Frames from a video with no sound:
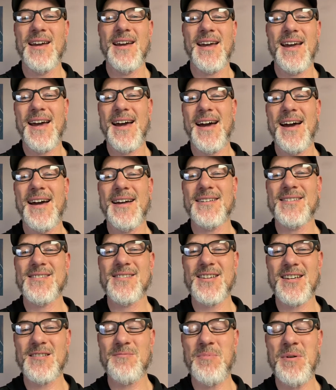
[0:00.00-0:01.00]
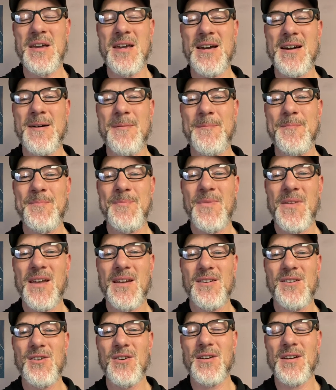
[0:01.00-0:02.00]
at 6 p.m.
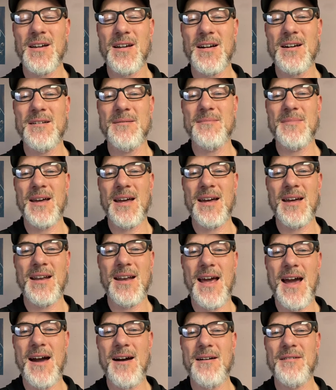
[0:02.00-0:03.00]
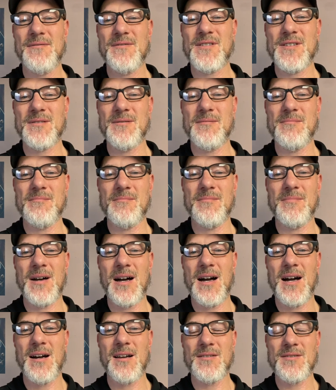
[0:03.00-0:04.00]
You can come and have some
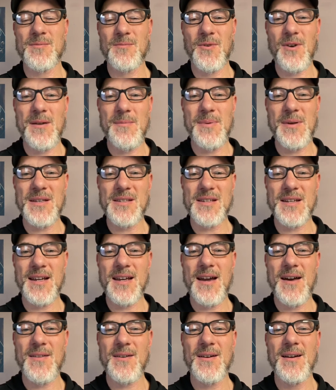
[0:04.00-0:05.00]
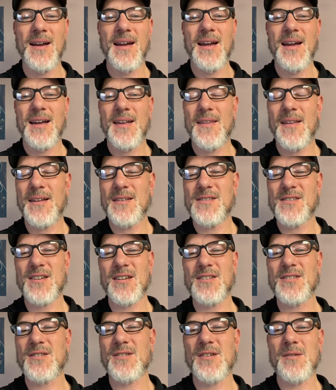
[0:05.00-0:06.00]
uh, some great pizza together. Then
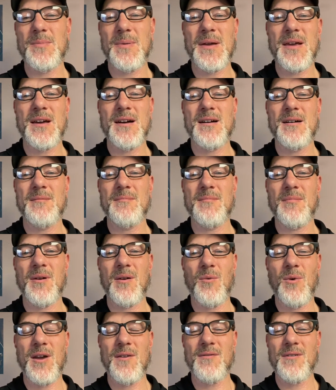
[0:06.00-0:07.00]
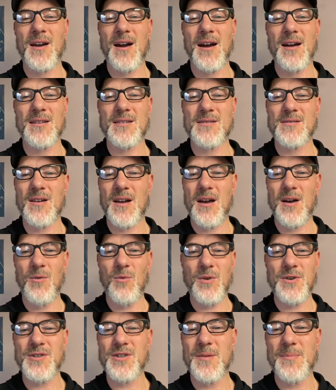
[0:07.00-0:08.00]
6:30 p.m. we've got uh,
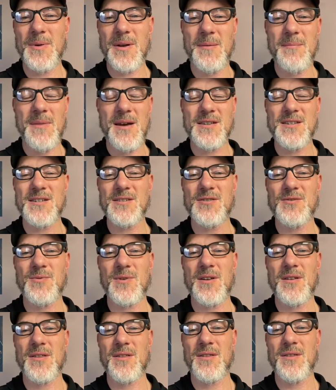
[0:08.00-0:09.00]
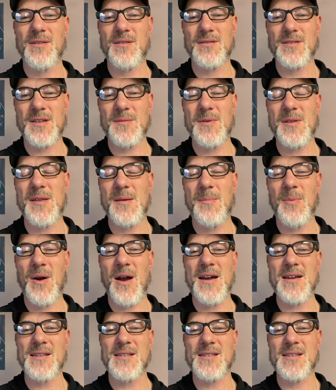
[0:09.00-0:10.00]
worship and a message with Timothy
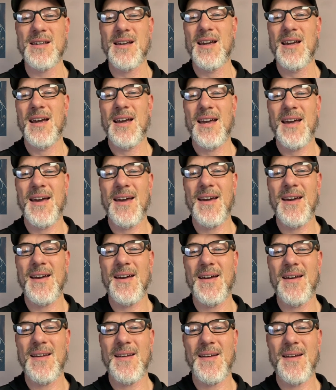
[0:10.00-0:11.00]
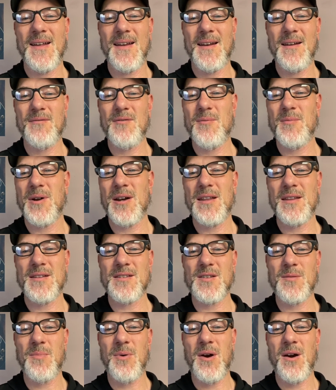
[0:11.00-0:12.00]
Price and, and everybody
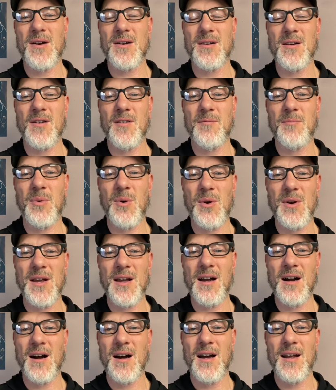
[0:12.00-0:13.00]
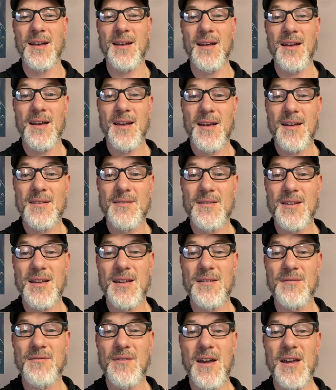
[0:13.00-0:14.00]
that's a part of putting on
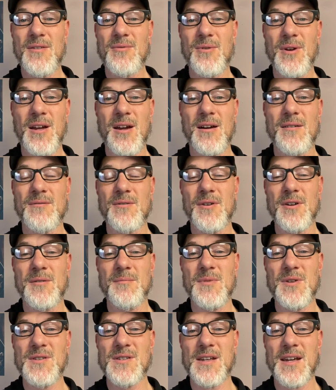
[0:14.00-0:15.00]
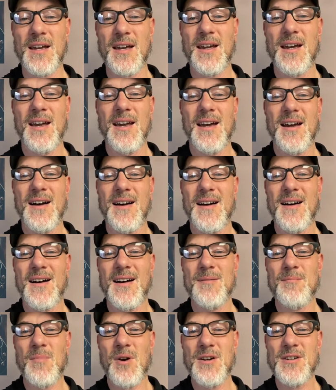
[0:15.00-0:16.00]
the Faith Recovery and Music.
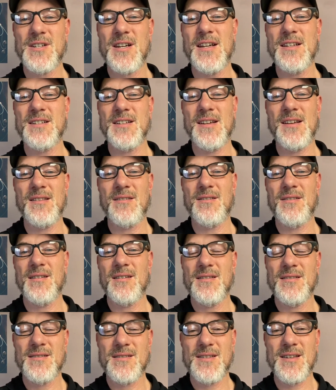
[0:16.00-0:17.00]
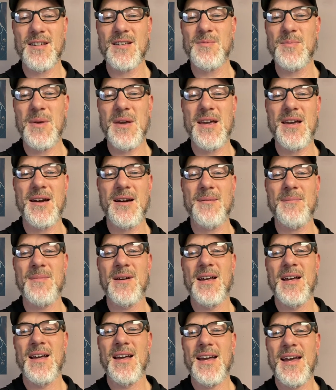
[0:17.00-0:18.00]
Uh, March 18th, 6 p.m.,
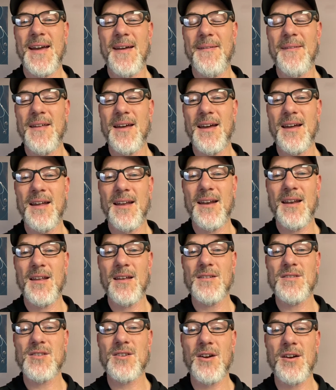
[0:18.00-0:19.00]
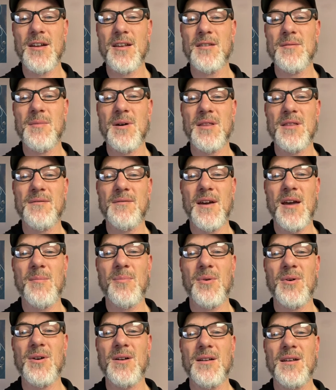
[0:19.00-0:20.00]
and then starting in the month of
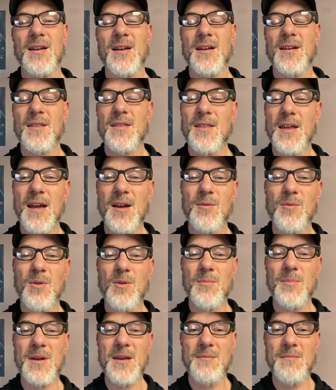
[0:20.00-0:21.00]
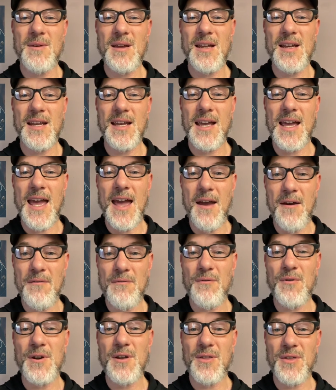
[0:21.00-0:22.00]
April, they will be meeting
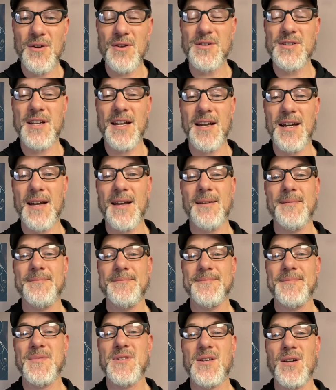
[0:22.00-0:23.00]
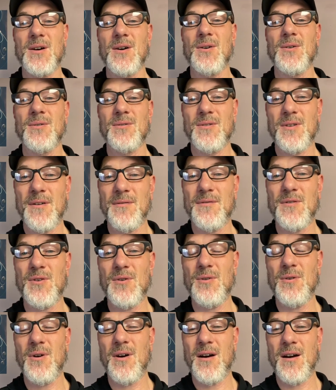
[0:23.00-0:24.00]
every Thursday night. So if
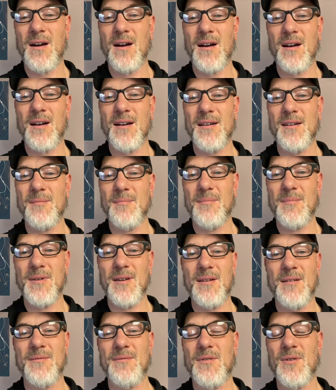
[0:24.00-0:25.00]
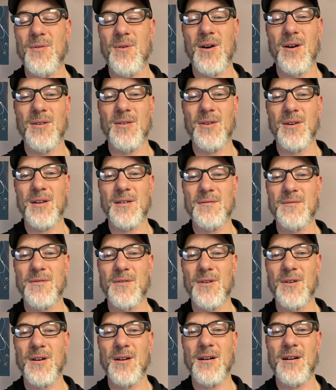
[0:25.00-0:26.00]
you are if you are looking
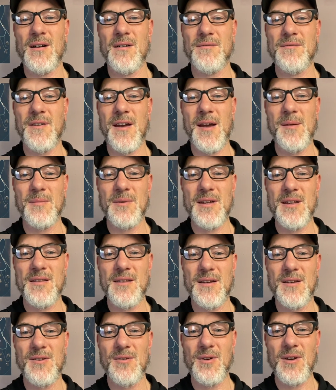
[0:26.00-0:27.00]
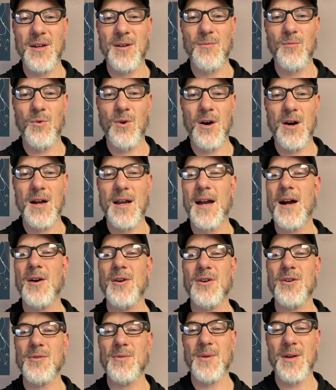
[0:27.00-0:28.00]
for a, a family that you can walk
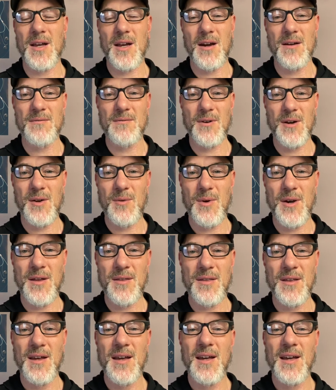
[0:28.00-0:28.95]
out your recovery with,